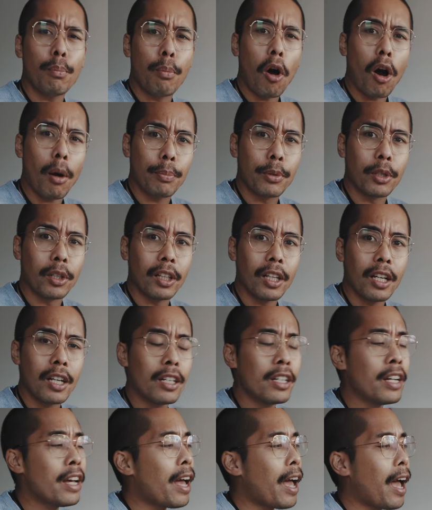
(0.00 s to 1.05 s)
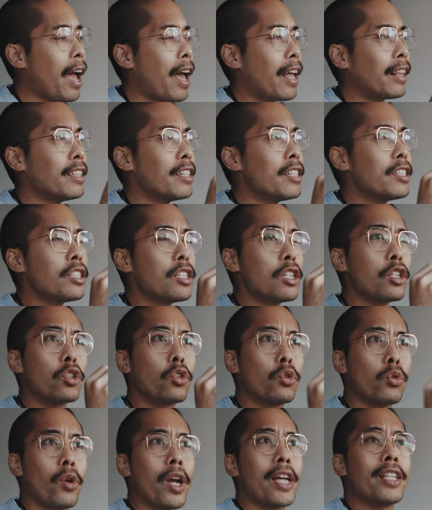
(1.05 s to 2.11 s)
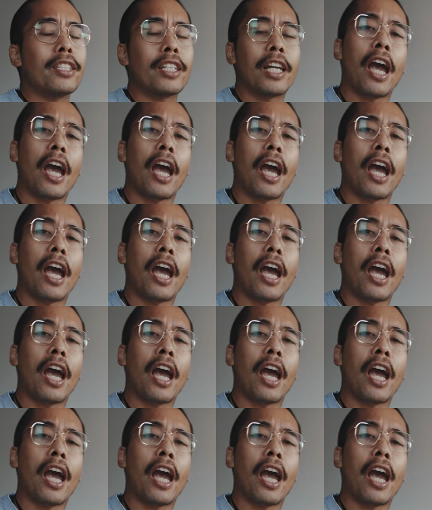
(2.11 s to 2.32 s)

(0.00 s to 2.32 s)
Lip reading: popular and is a great